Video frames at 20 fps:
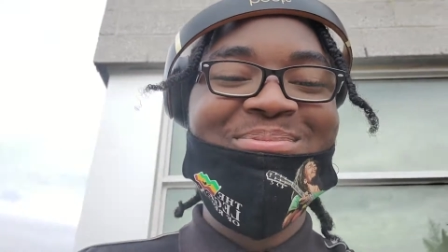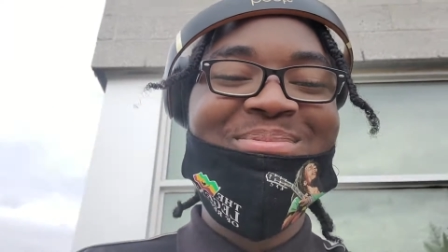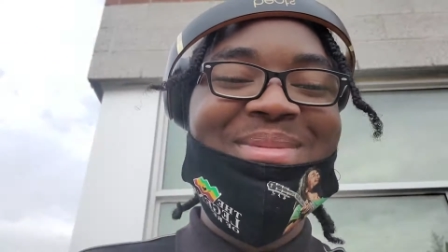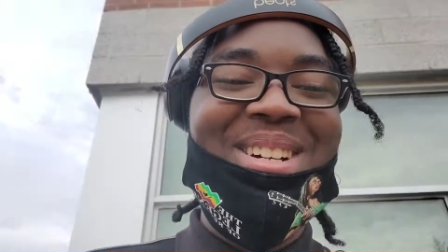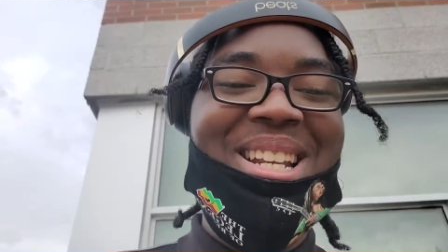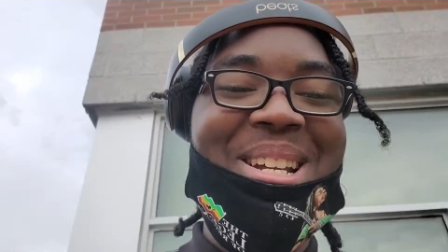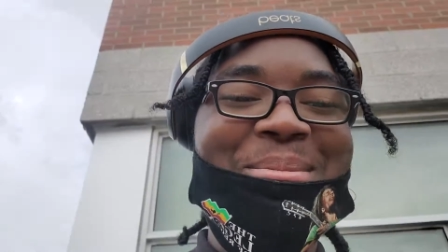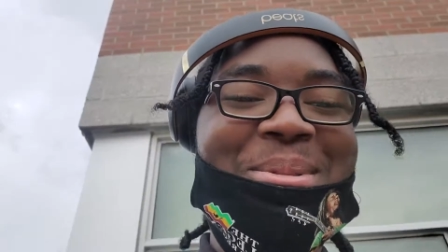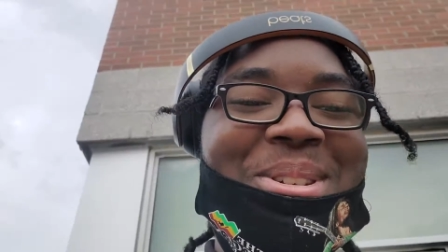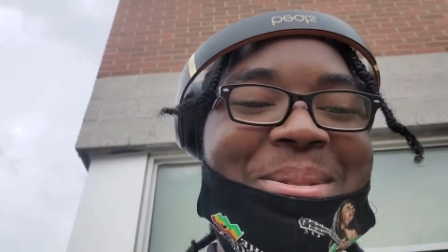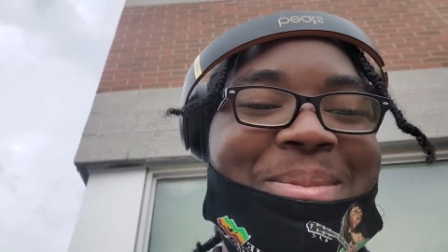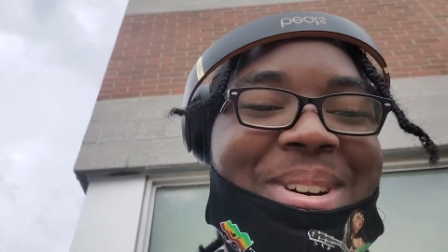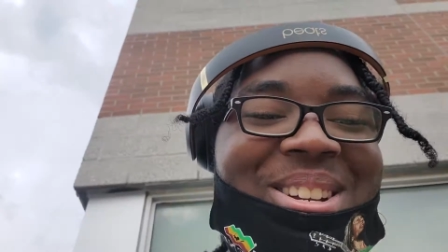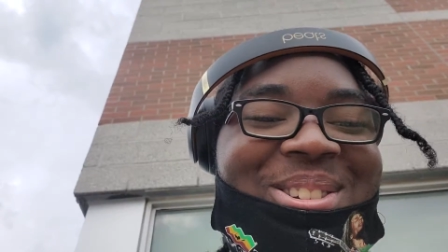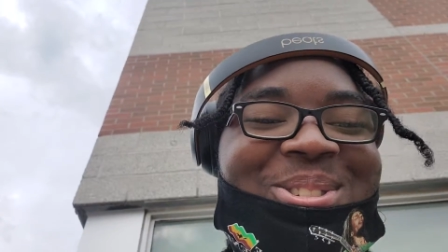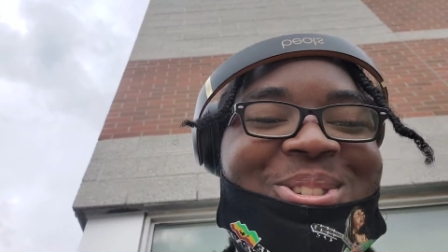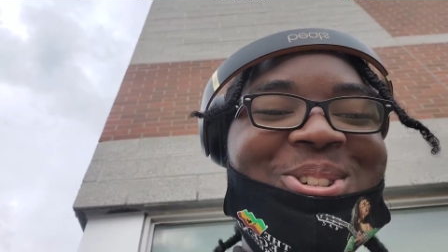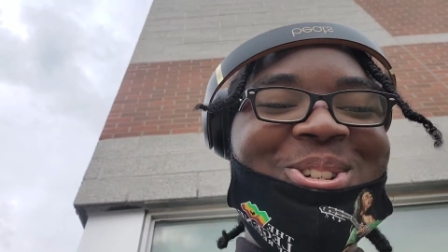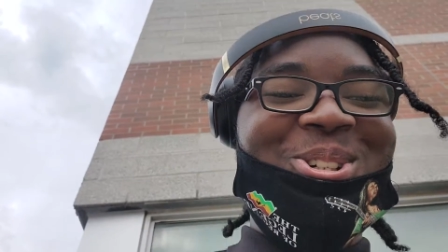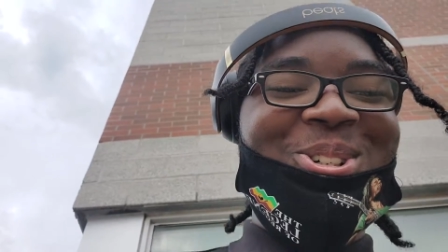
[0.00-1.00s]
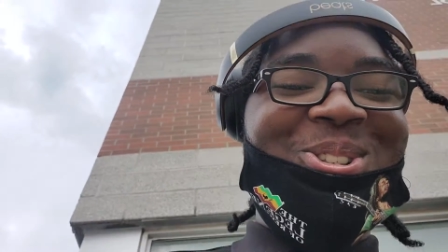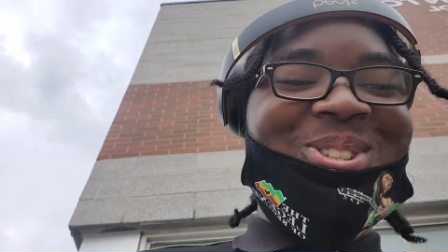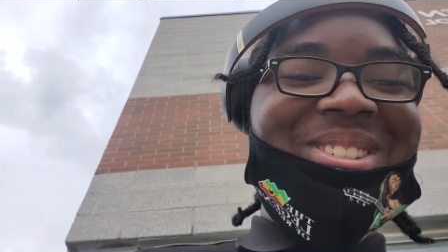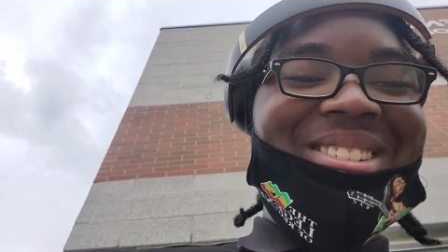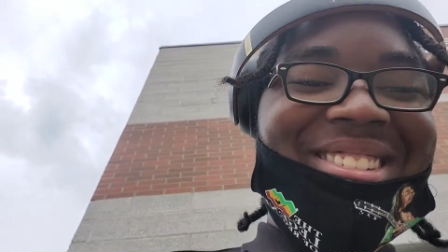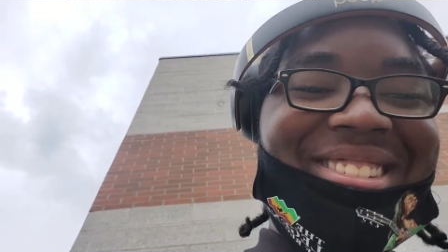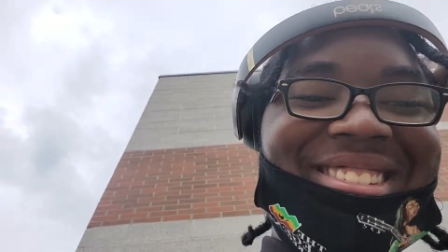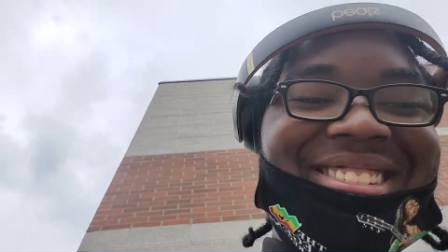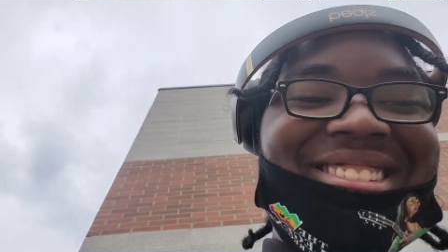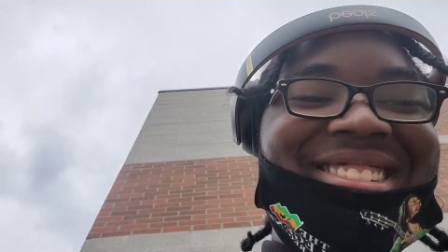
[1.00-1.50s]
my name is commando
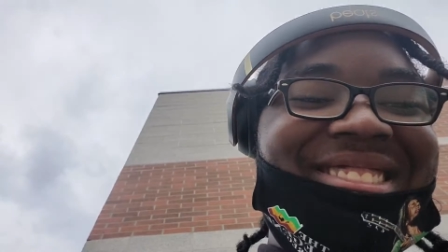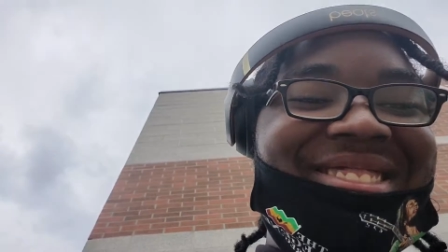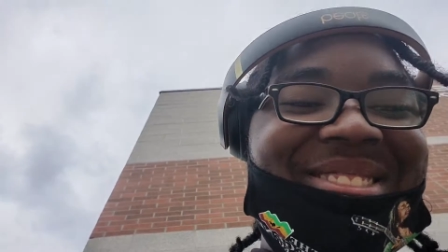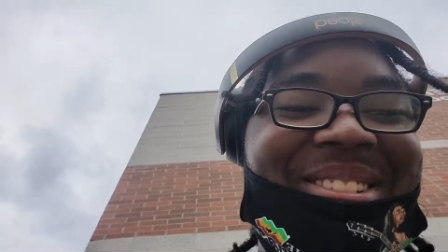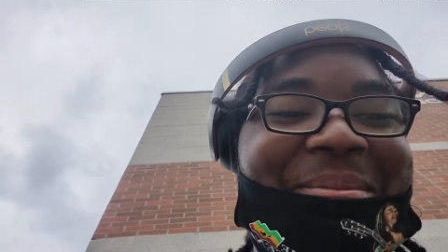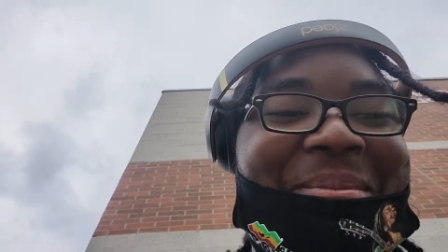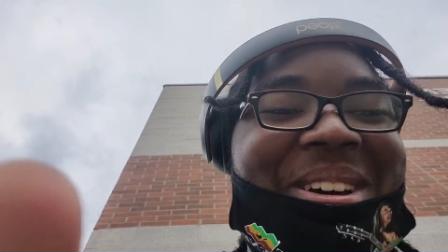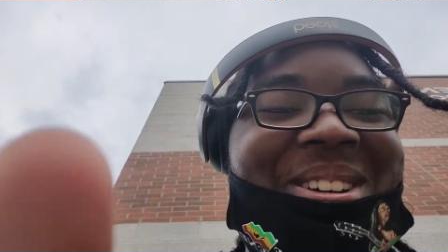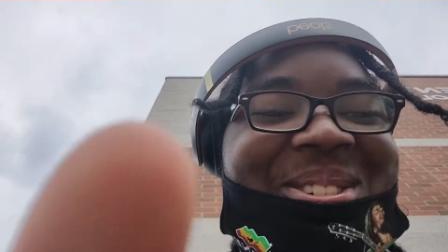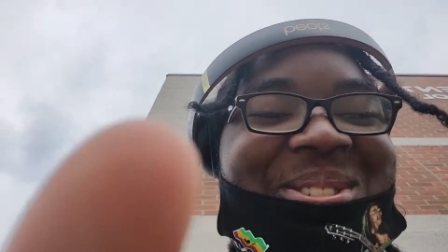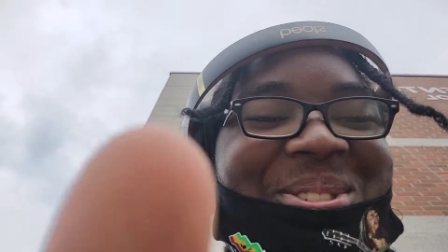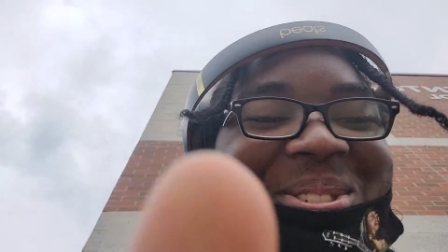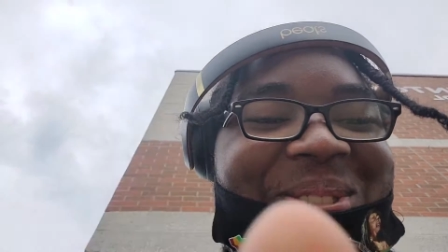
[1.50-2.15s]
jones commando